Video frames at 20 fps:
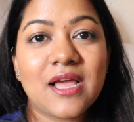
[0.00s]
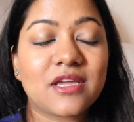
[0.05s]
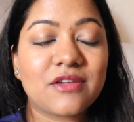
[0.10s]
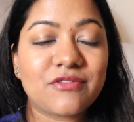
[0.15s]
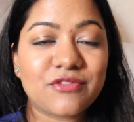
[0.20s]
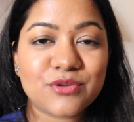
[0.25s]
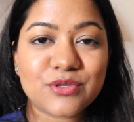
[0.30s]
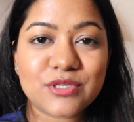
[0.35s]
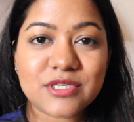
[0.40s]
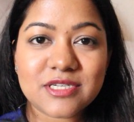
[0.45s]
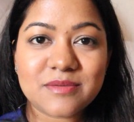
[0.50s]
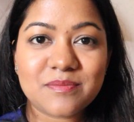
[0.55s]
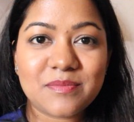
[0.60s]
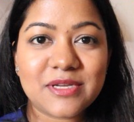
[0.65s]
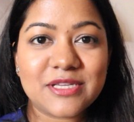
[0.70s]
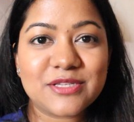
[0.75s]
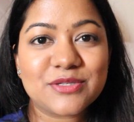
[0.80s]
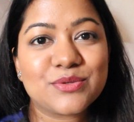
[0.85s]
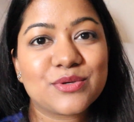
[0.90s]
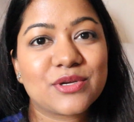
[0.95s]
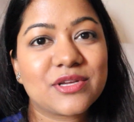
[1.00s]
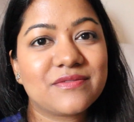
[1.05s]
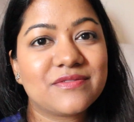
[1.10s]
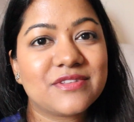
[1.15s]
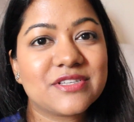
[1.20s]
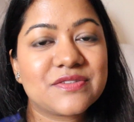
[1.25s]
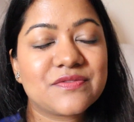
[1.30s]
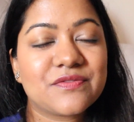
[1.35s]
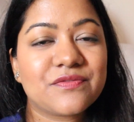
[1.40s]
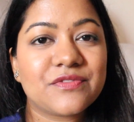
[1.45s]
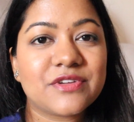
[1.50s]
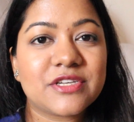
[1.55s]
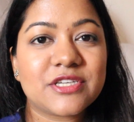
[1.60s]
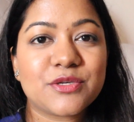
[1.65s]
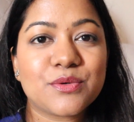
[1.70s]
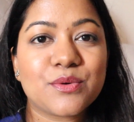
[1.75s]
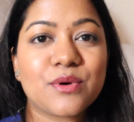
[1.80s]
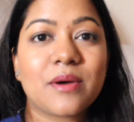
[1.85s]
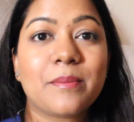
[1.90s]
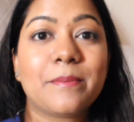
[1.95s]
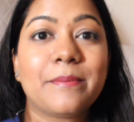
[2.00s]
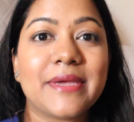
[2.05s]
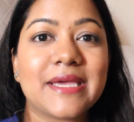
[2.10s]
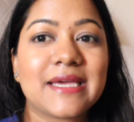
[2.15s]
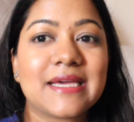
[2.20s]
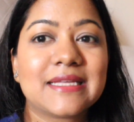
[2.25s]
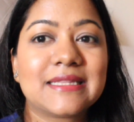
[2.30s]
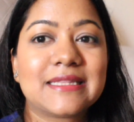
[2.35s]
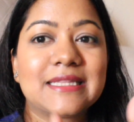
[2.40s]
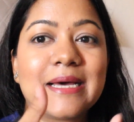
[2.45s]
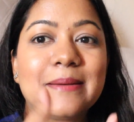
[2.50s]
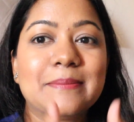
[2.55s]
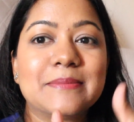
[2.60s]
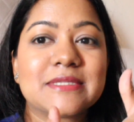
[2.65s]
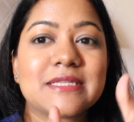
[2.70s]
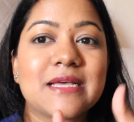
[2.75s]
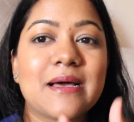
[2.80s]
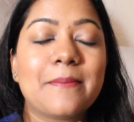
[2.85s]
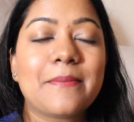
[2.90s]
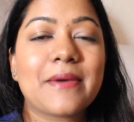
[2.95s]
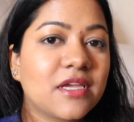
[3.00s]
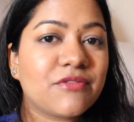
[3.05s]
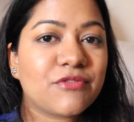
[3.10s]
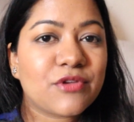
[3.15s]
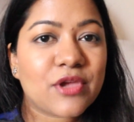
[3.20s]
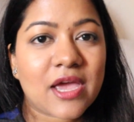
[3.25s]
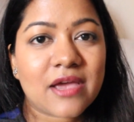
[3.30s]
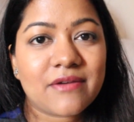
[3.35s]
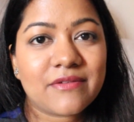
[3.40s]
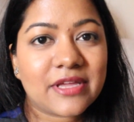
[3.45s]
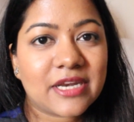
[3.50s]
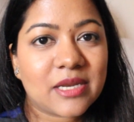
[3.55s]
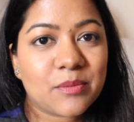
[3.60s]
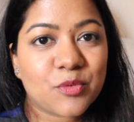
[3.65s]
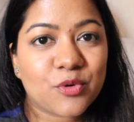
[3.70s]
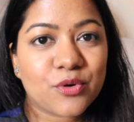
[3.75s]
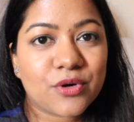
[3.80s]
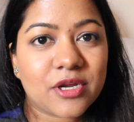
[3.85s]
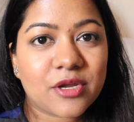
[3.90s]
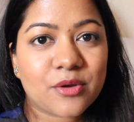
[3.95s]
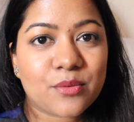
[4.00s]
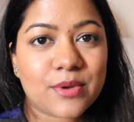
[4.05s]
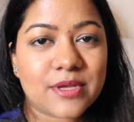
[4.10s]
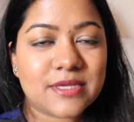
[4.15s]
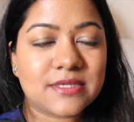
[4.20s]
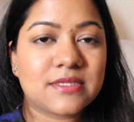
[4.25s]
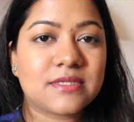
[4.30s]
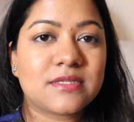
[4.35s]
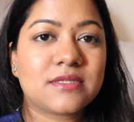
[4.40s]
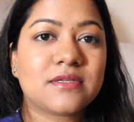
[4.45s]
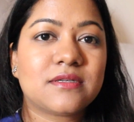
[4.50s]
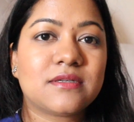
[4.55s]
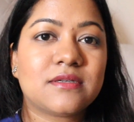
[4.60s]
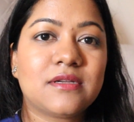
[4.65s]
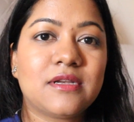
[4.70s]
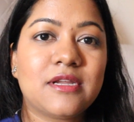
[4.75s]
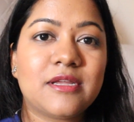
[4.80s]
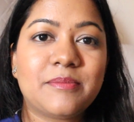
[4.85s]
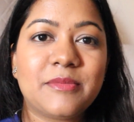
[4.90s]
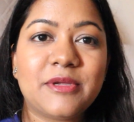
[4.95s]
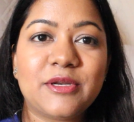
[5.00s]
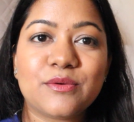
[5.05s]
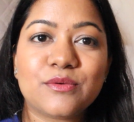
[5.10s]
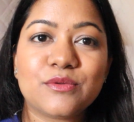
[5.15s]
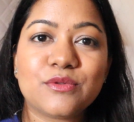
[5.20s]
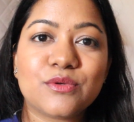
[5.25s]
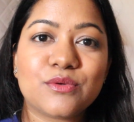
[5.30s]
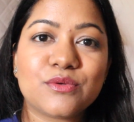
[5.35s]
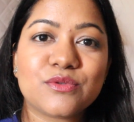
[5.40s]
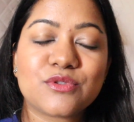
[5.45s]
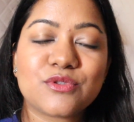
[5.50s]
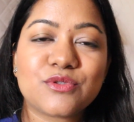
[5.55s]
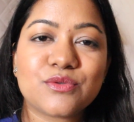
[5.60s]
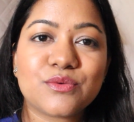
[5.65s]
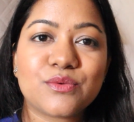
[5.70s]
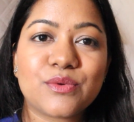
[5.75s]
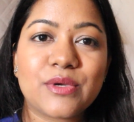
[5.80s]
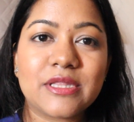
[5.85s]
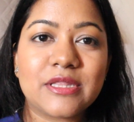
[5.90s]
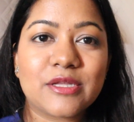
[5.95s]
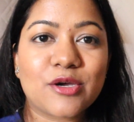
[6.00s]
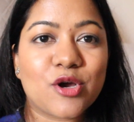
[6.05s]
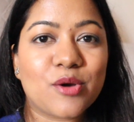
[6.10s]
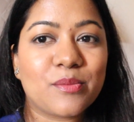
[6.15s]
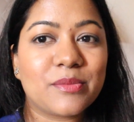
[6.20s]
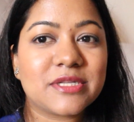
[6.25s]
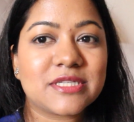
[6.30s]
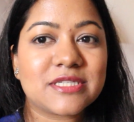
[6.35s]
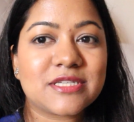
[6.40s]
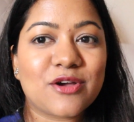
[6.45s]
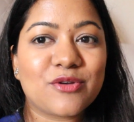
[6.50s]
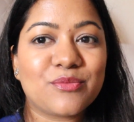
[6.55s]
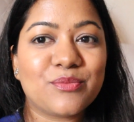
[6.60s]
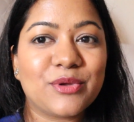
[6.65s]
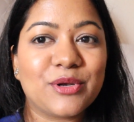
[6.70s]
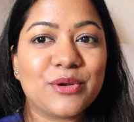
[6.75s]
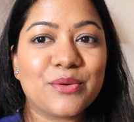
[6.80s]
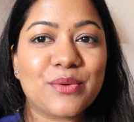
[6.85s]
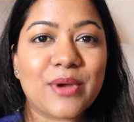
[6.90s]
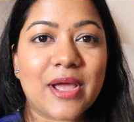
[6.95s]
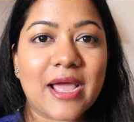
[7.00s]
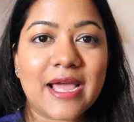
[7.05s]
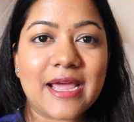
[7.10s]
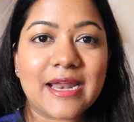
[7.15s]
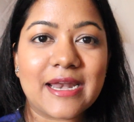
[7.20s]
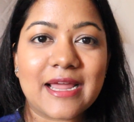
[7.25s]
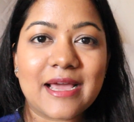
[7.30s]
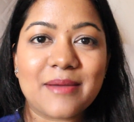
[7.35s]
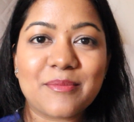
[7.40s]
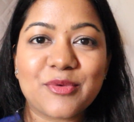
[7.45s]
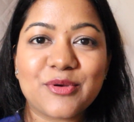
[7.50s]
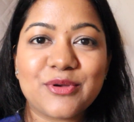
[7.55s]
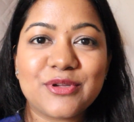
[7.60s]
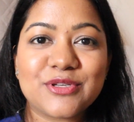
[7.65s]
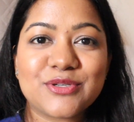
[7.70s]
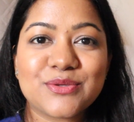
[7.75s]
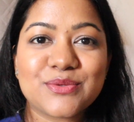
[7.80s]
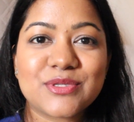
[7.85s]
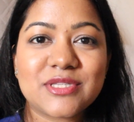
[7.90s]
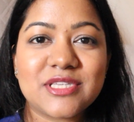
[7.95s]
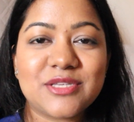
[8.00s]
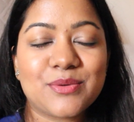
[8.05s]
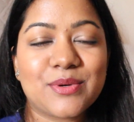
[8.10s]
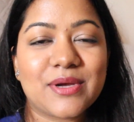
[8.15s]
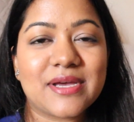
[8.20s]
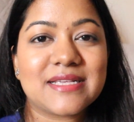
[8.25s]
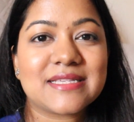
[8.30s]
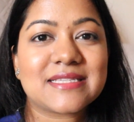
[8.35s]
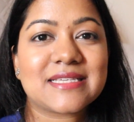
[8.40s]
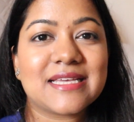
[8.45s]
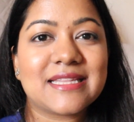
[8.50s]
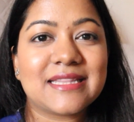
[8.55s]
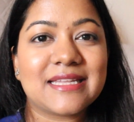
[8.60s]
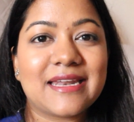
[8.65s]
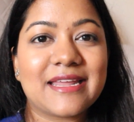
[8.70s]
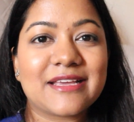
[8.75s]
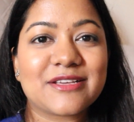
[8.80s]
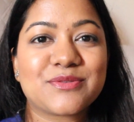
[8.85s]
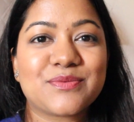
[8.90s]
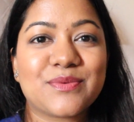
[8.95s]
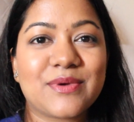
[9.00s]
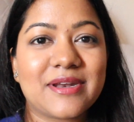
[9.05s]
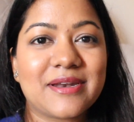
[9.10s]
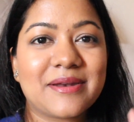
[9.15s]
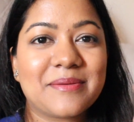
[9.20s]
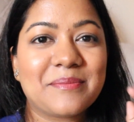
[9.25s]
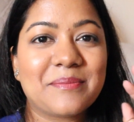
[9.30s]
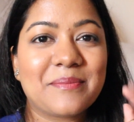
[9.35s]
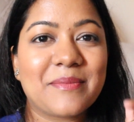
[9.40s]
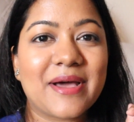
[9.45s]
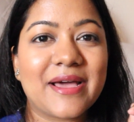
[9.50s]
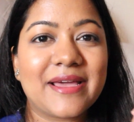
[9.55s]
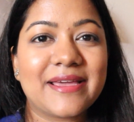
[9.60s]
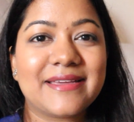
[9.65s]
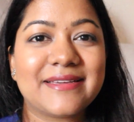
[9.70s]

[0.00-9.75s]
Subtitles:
If you did, please do give this video a big thumbs up. If you have any more requests, let me know those too in the comments down below, and I'm going to see you guys in the next one. Bye.